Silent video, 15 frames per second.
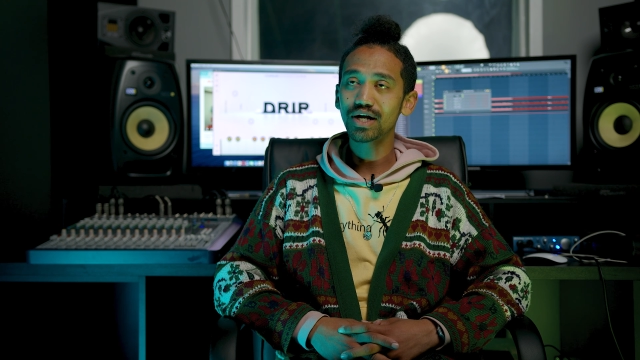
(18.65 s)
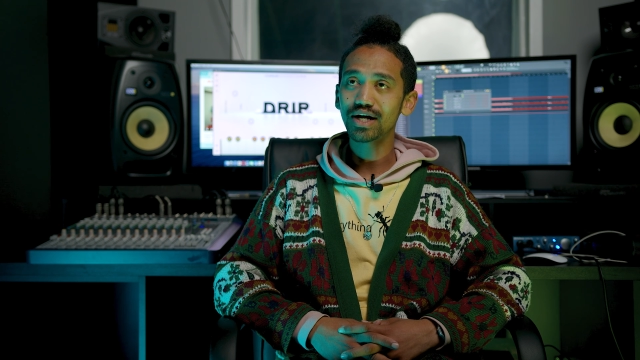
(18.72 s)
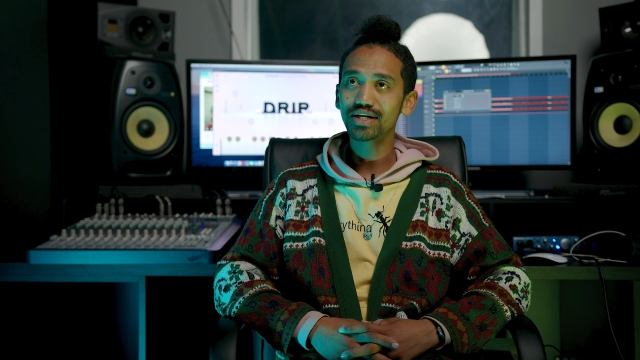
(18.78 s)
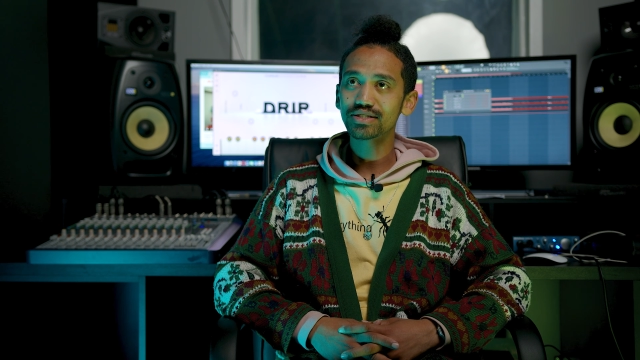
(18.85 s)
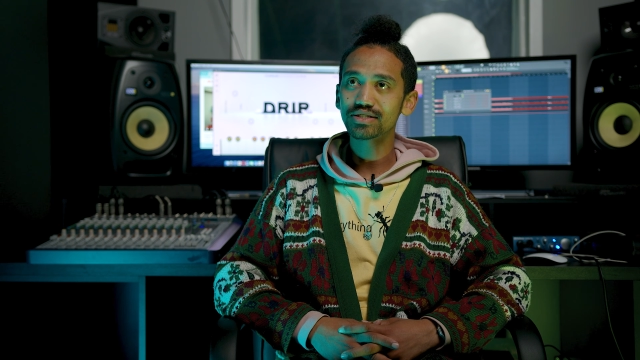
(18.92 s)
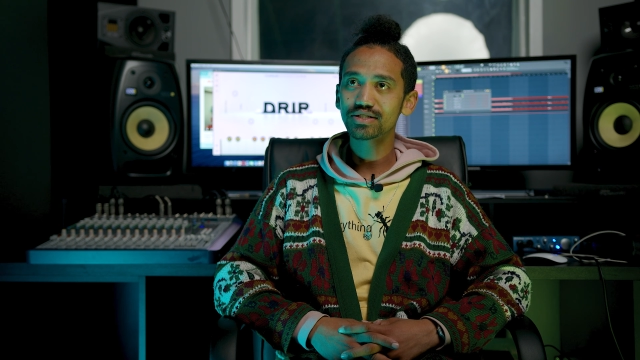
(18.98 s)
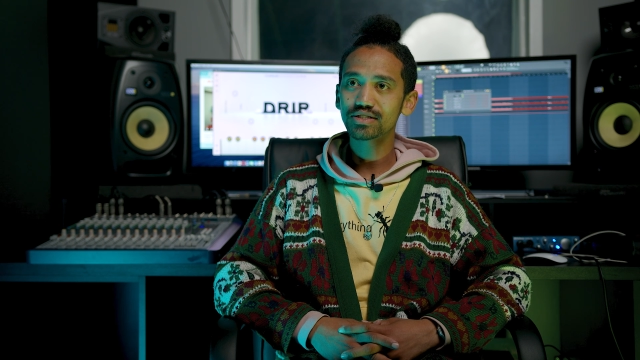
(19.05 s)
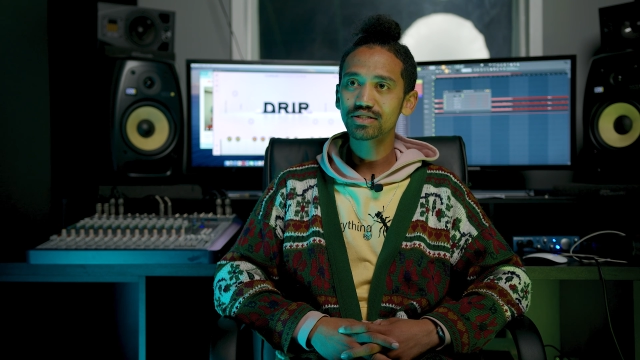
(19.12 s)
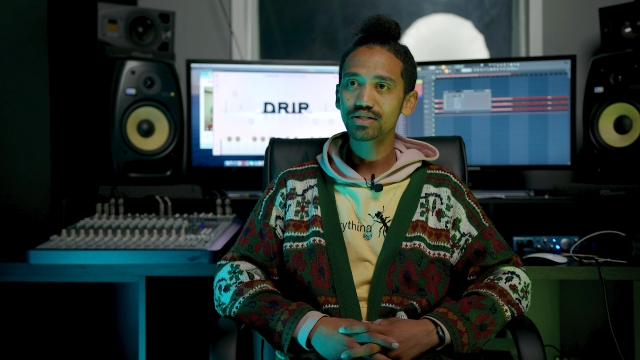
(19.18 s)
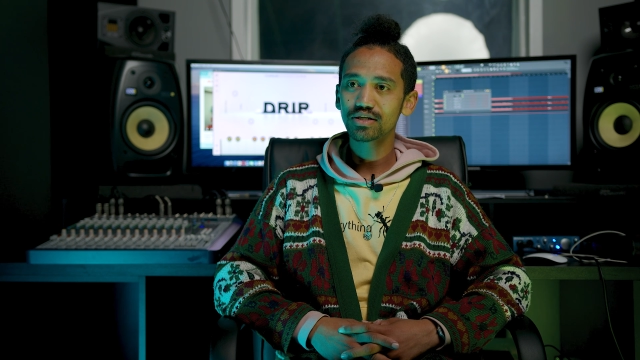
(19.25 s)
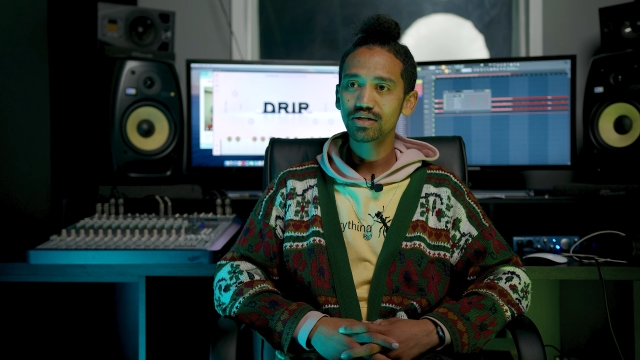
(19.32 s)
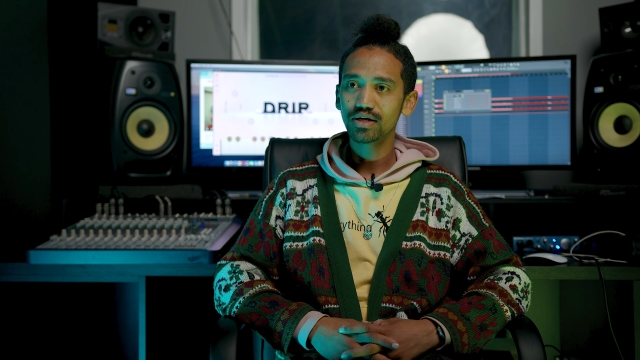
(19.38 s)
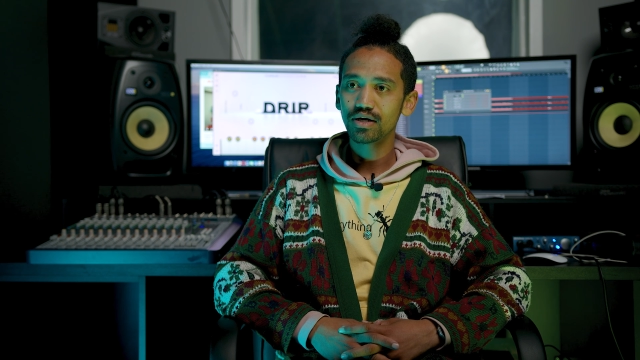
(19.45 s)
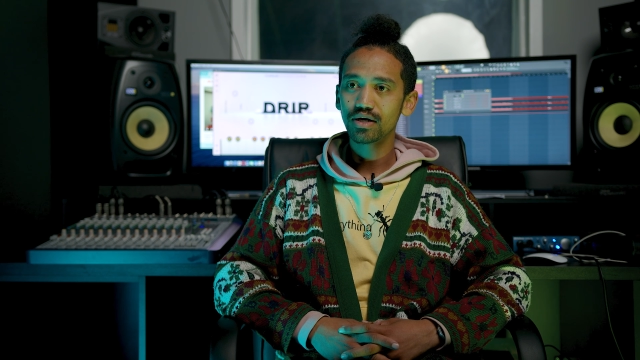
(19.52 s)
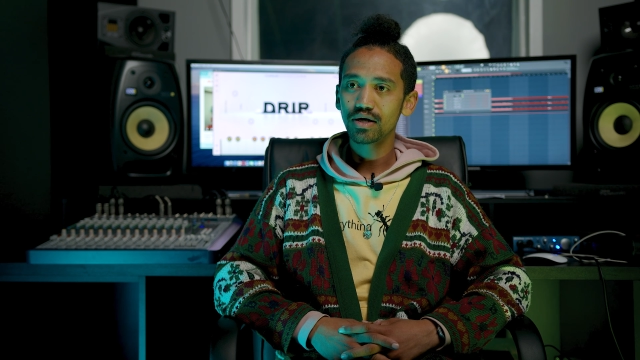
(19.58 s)
guys
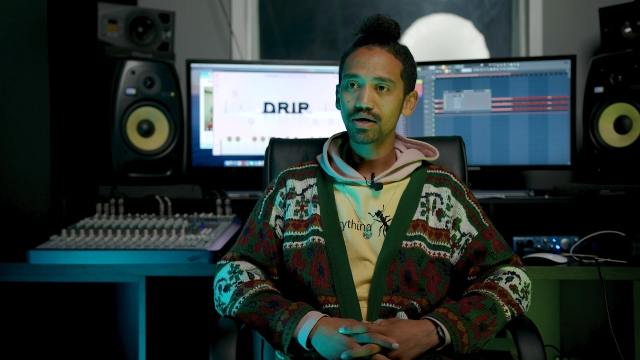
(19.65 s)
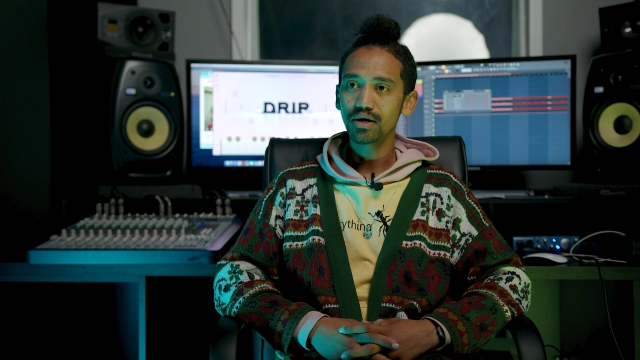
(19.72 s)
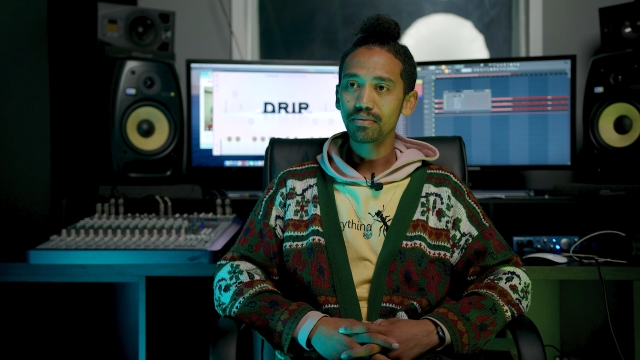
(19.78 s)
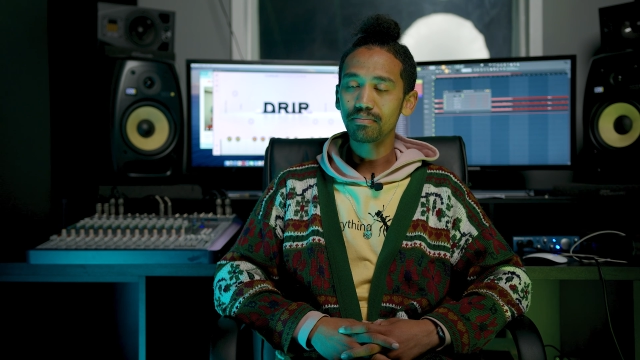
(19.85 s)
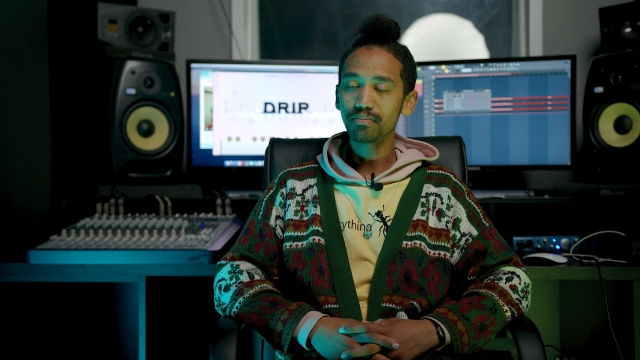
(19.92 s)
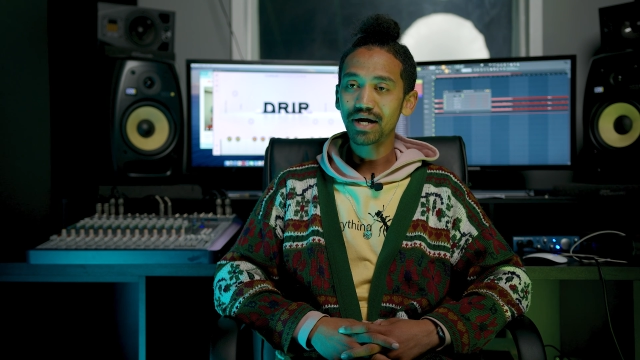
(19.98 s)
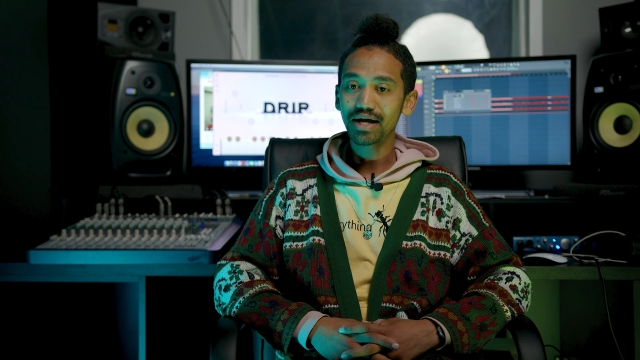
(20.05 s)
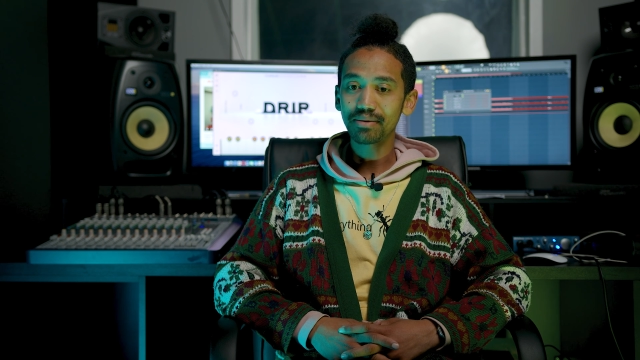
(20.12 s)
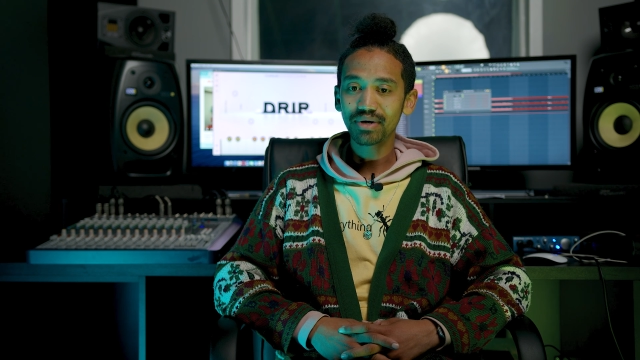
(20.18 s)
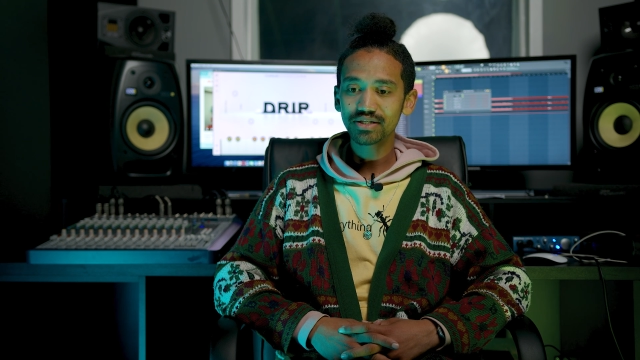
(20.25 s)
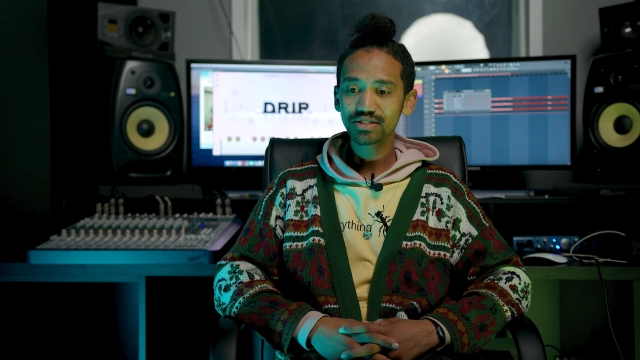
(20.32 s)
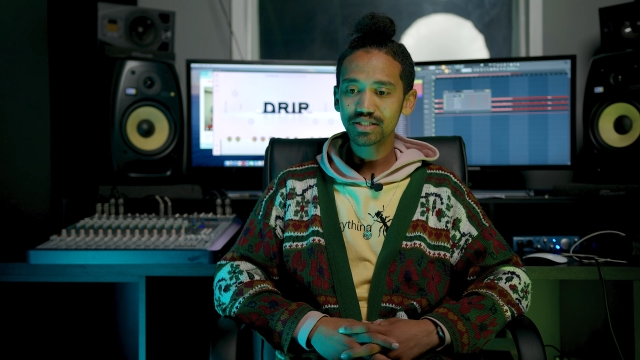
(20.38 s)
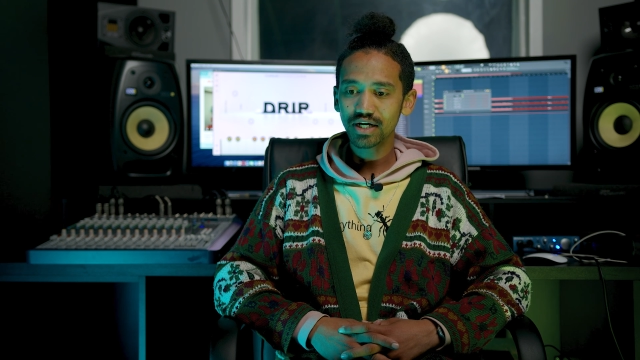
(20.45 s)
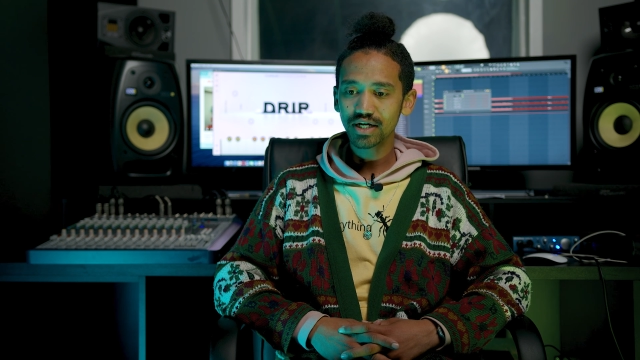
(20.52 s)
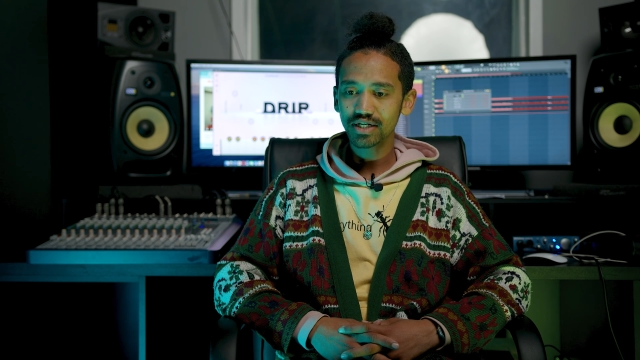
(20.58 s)
by my
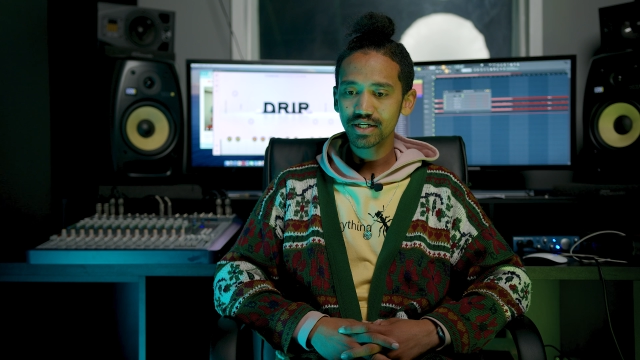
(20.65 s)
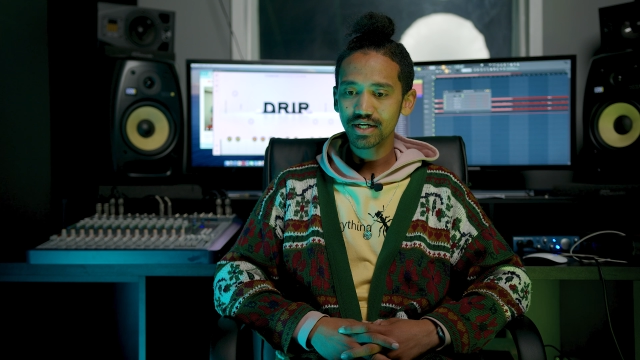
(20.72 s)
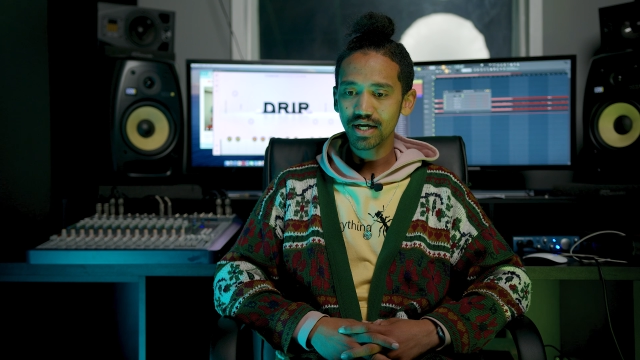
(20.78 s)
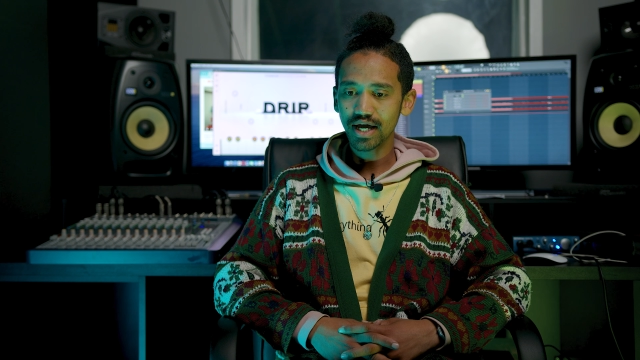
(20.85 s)
side.